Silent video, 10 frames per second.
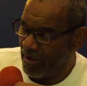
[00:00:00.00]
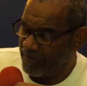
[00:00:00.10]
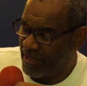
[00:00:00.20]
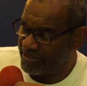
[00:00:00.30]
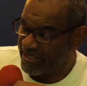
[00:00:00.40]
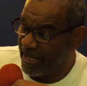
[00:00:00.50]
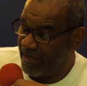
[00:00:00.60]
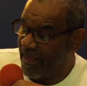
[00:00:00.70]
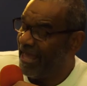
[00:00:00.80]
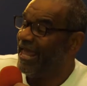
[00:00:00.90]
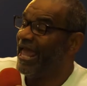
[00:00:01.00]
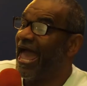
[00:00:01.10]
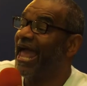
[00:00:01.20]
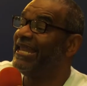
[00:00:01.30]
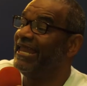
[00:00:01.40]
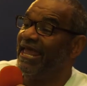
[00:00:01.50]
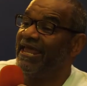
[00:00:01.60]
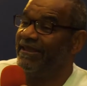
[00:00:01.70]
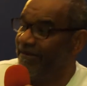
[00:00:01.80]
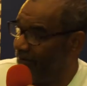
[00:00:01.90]
They said he hadn't
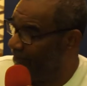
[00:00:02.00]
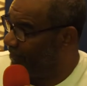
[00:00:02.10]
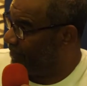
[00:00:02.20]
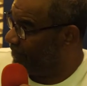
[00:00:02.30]
eaten.